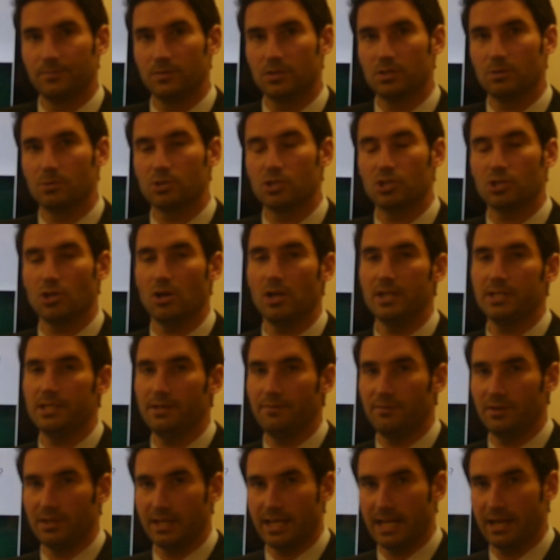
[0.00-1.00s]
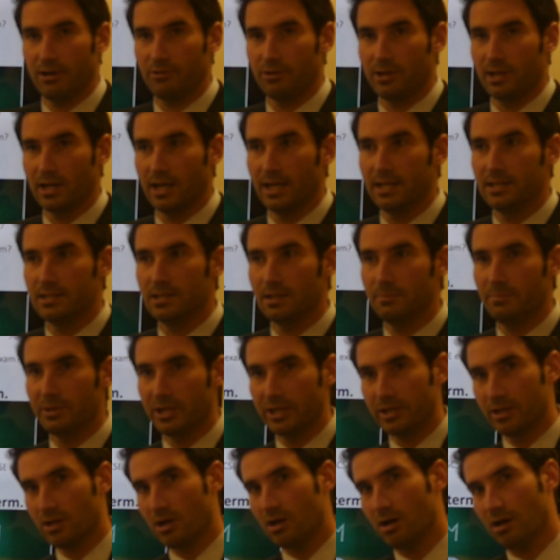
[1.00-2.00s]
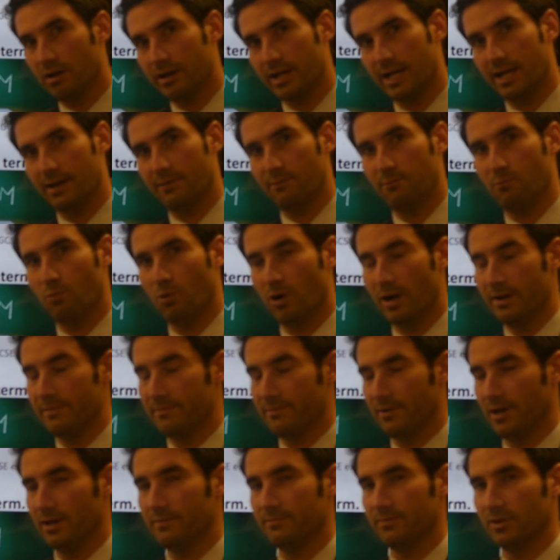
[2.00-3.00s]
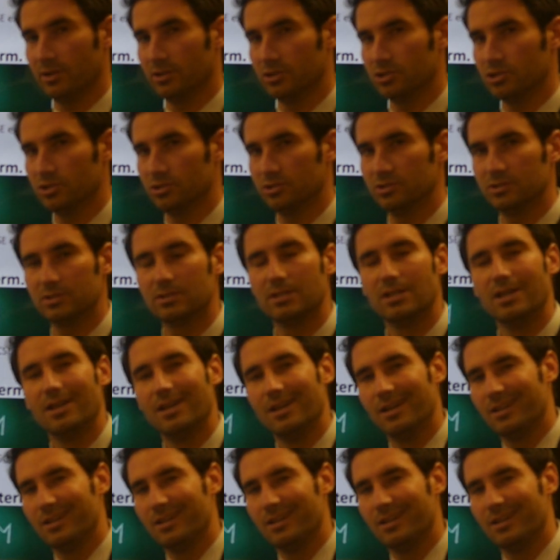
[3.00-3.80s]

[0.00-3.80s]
So a scientific calculator, but it can't have Wi-Fi functions.